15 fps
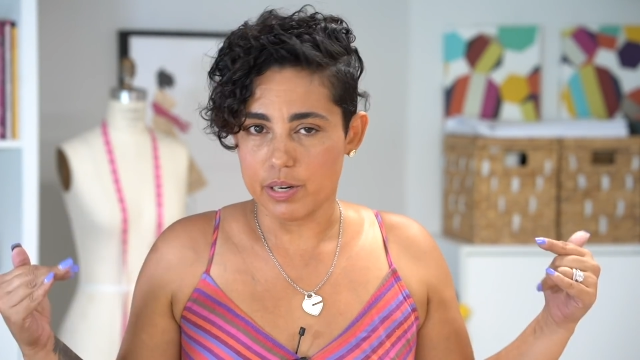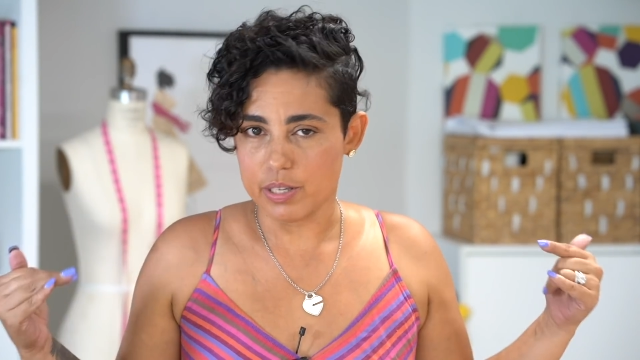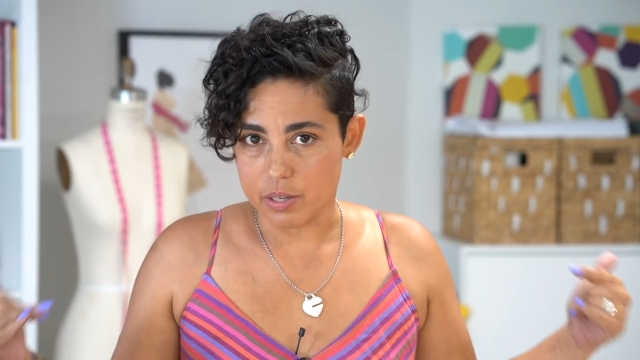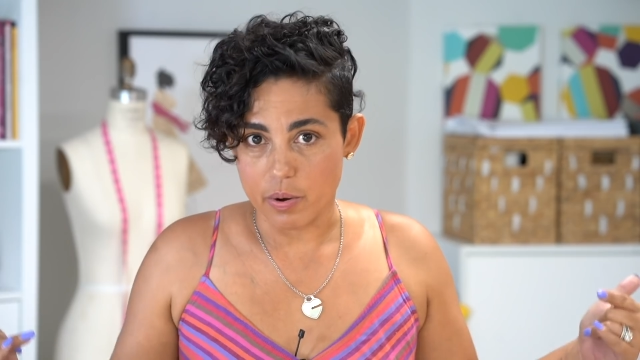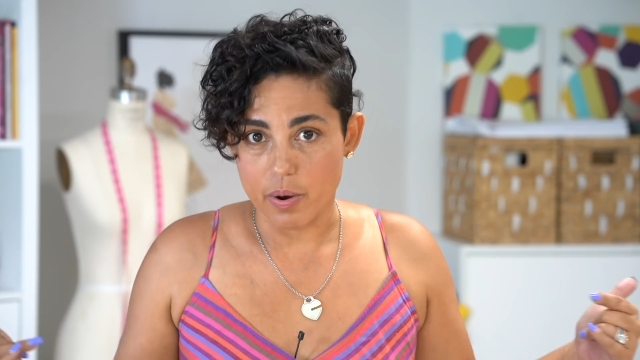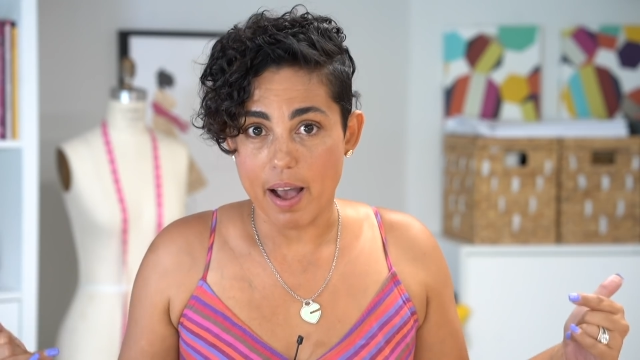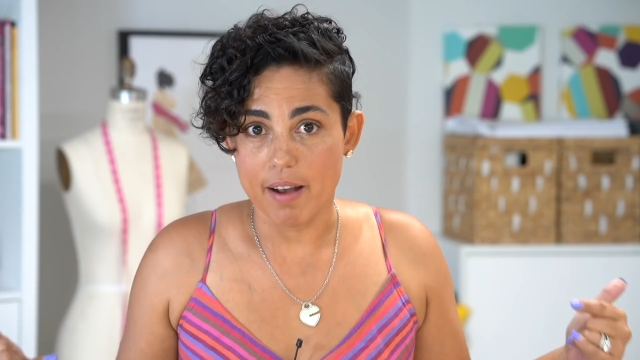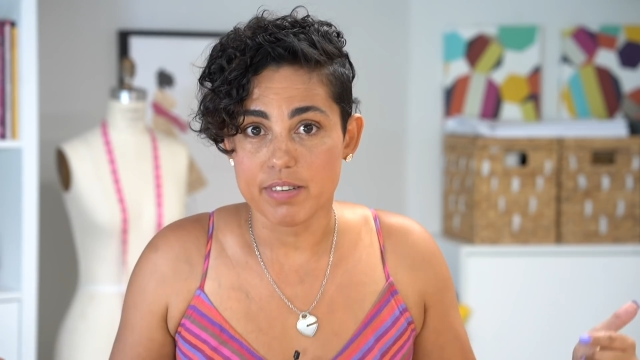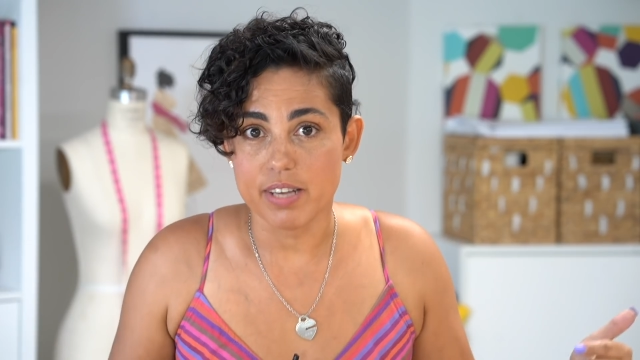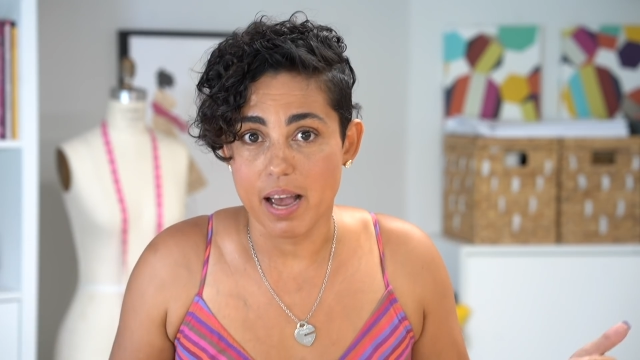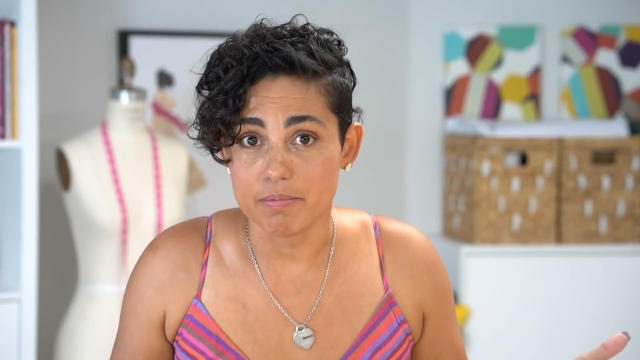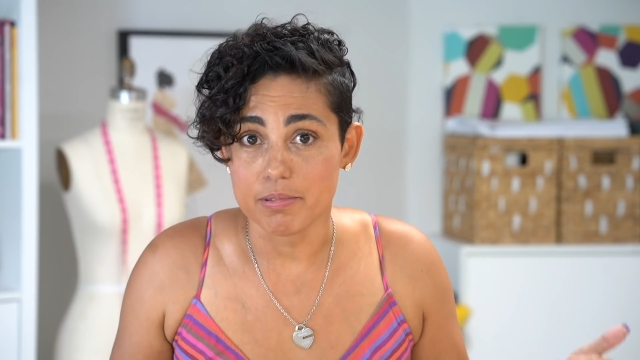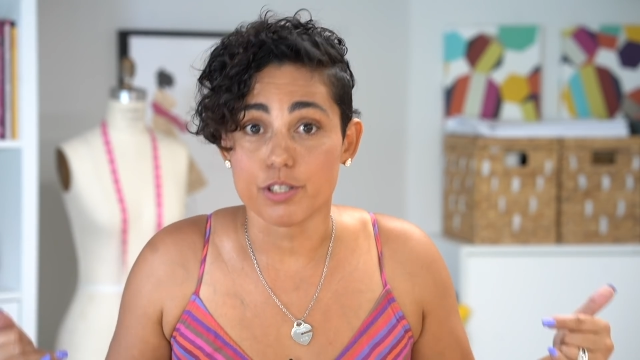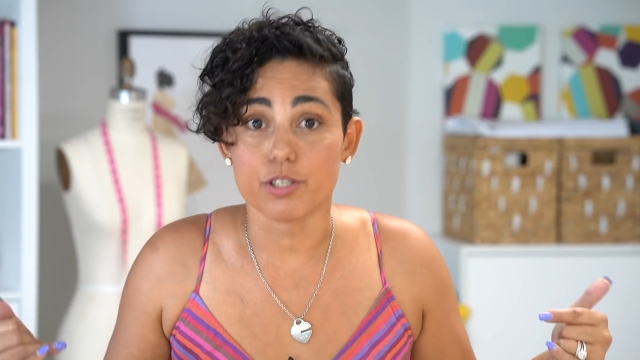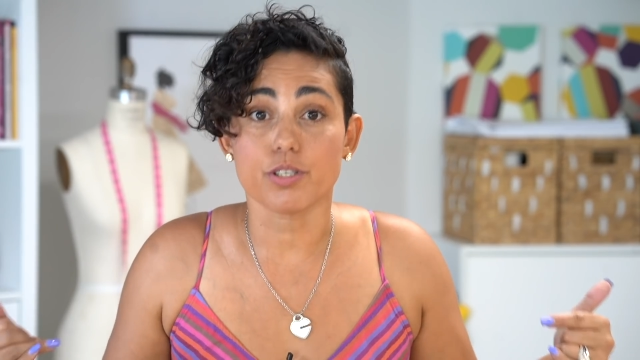is gonna have
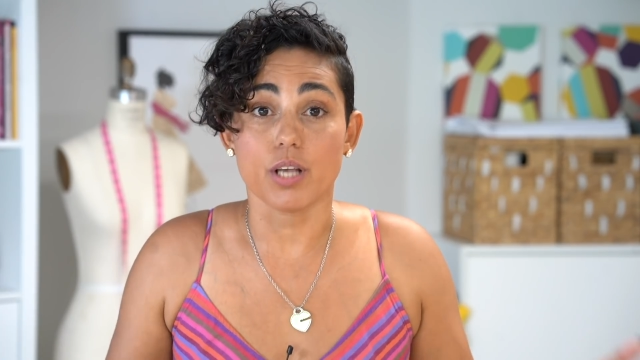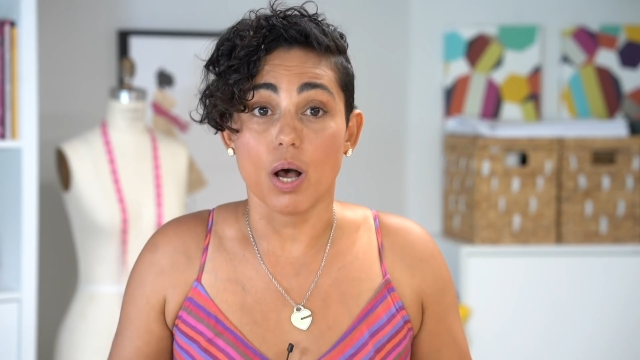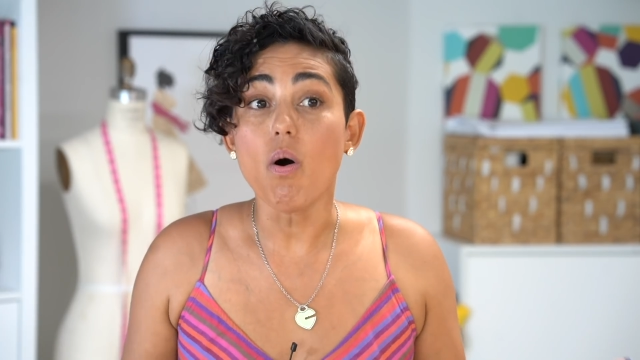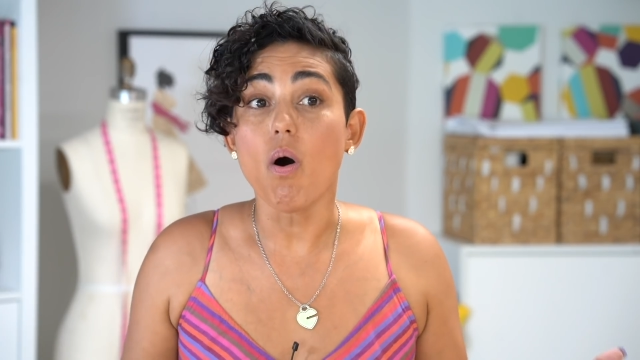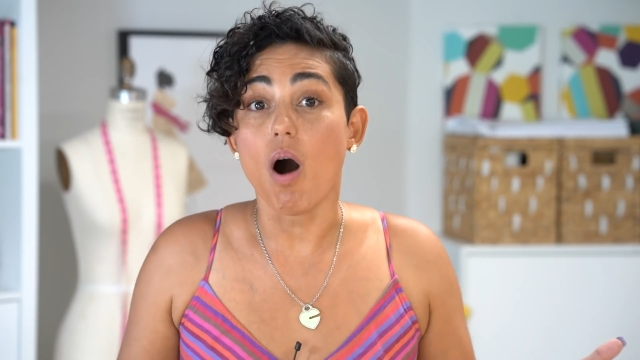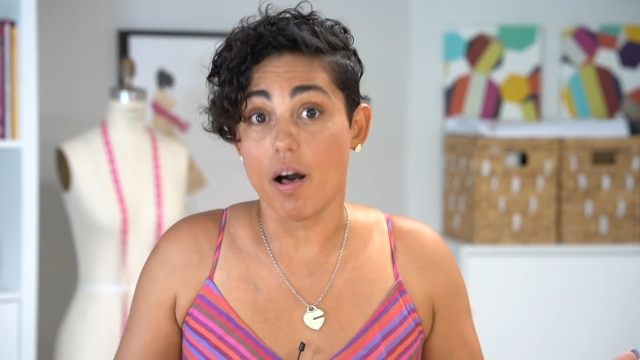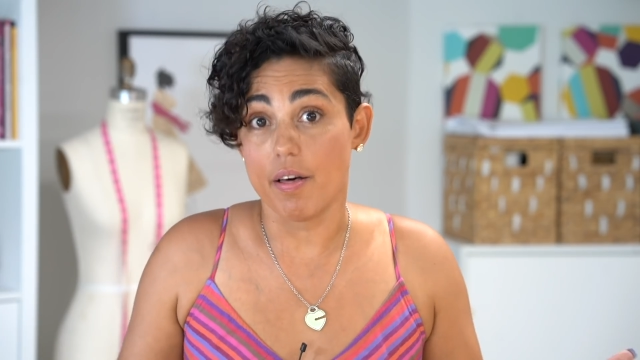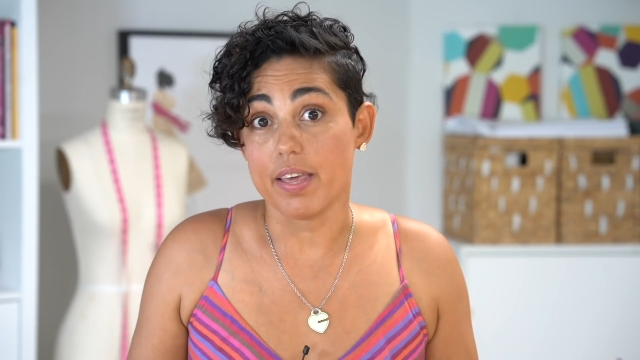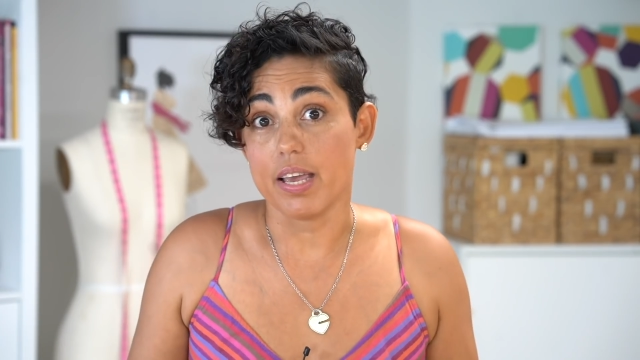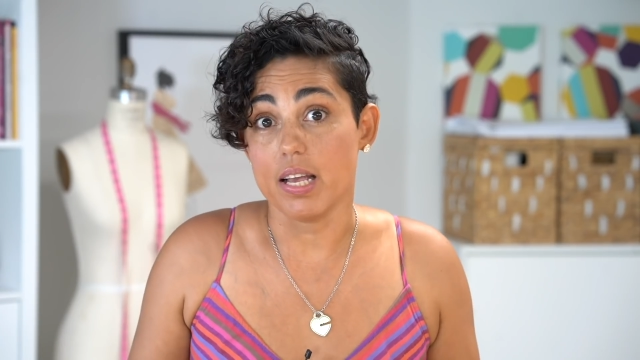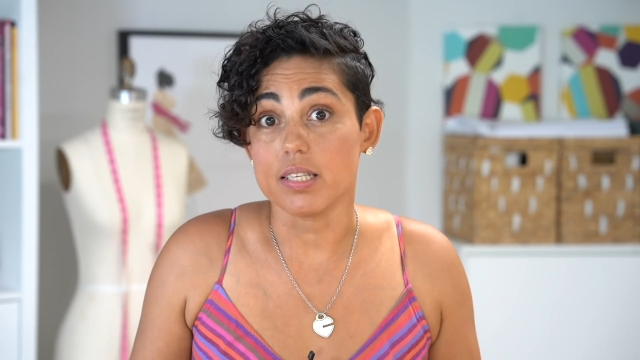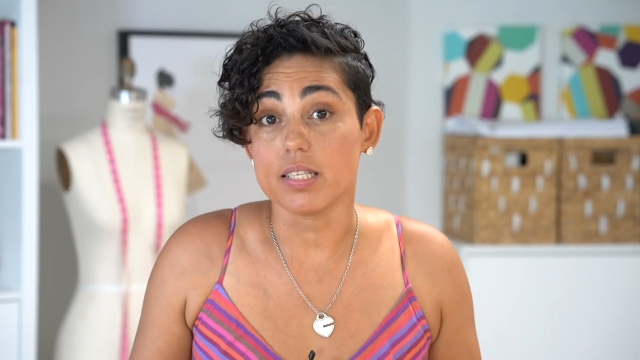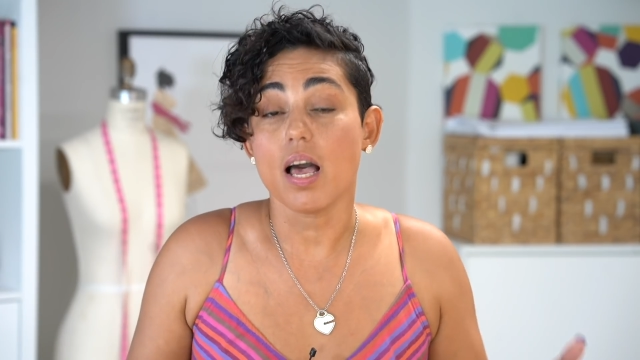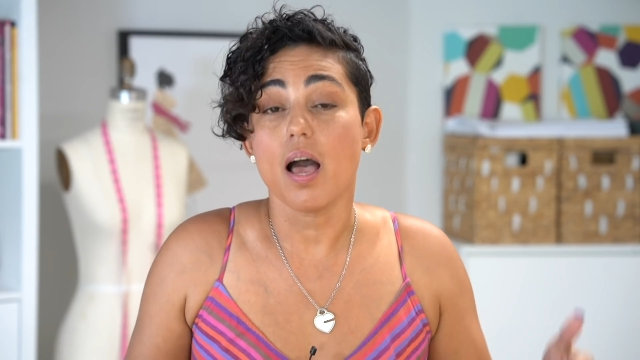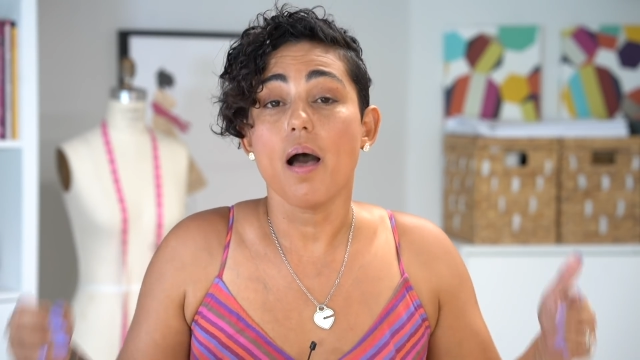time to sew all this,